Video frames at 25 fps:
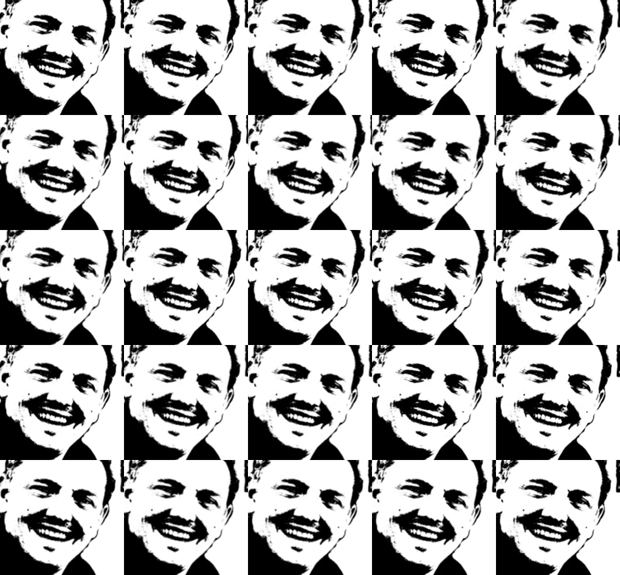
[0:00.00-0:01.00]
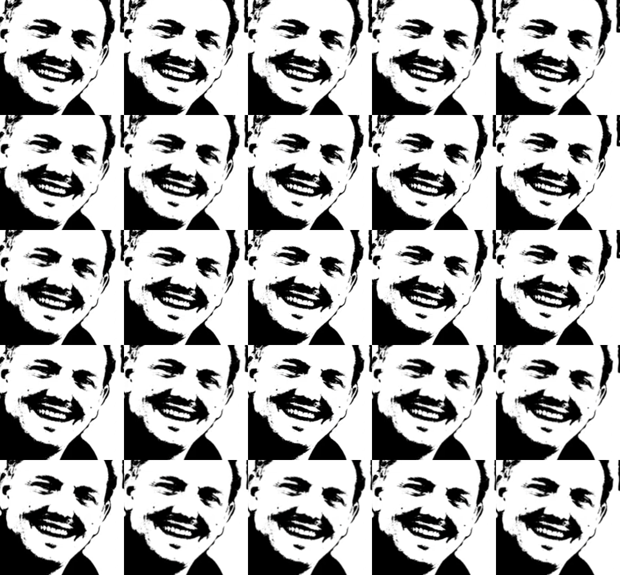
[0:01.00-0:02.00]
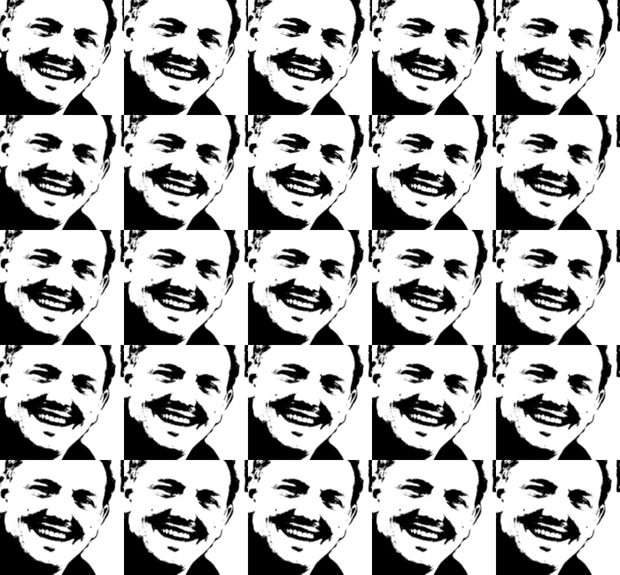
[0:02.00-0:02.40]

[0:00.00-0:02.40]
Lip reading: They got that new technology with the shock